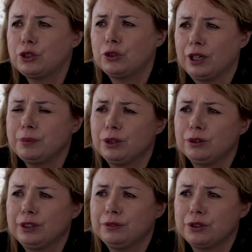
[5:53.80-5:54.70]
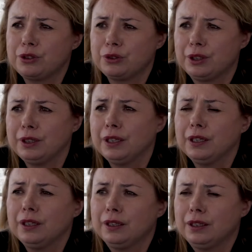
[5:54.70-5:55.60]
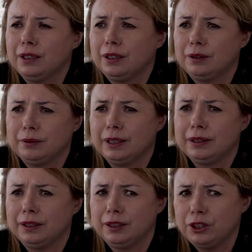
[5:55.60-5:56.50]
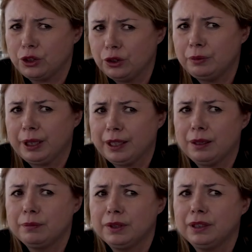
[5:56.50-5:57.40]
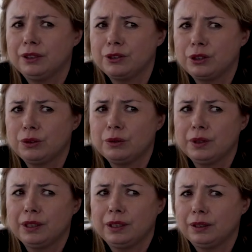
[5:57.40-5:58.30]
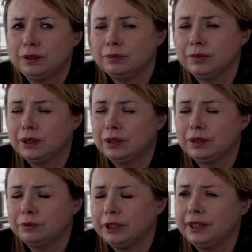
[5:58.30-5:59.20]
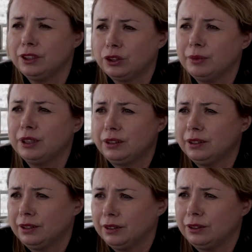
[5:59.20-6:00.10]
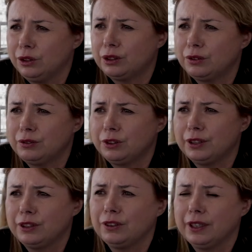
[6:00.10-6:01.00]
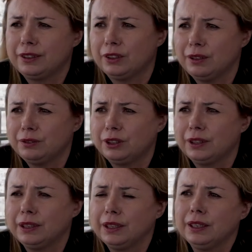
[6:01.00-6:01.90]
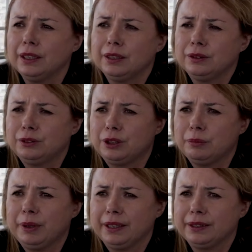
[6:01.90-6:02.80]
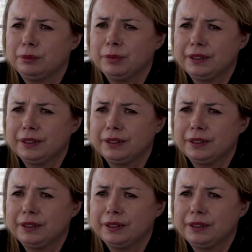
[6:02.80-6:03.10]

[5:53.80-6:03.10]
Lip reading: For sure, absolutely, for sure. And it should become also an instrument useful for collateral for banks.